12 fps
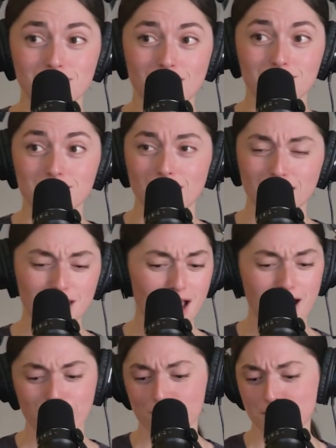So I was like, yeah,
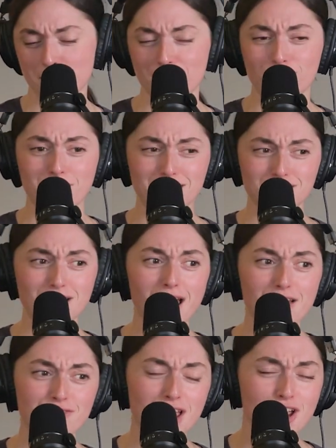I've already paid for my
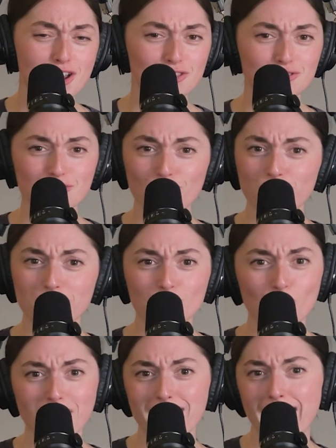stuff. There's no freaking
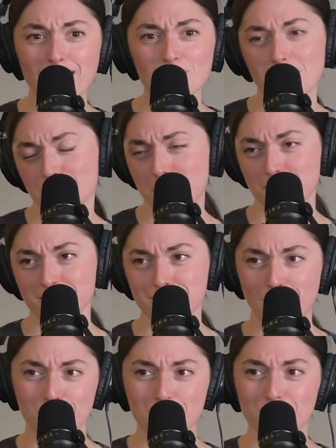way. I don't want people to
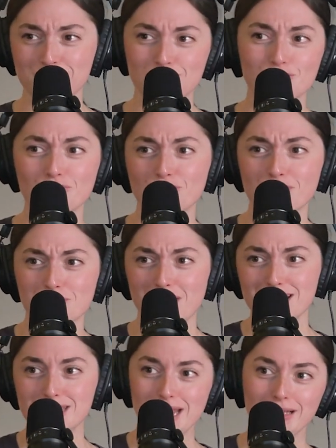tell me what to do with my
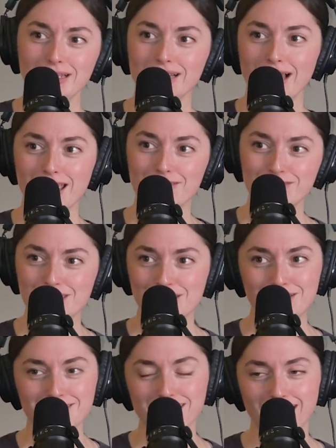daily life
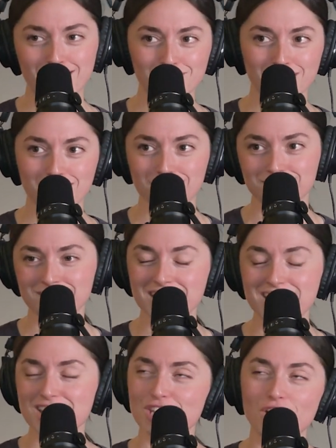too. And I don't want to,
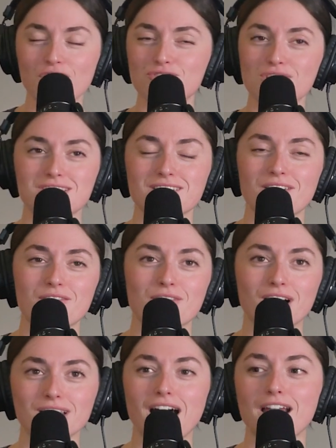you know, it was just
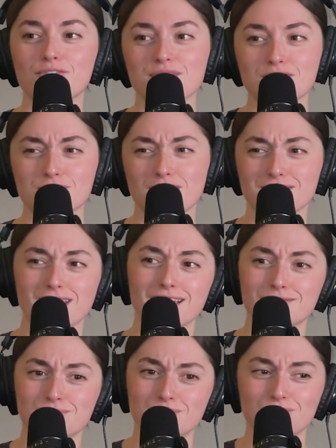a lot of reasons why I was like,
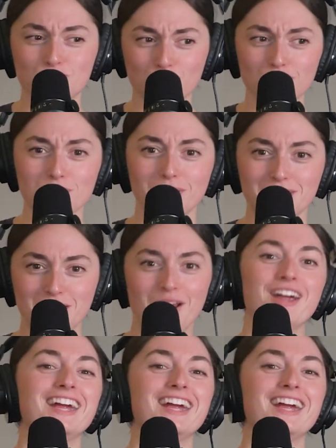screw the military.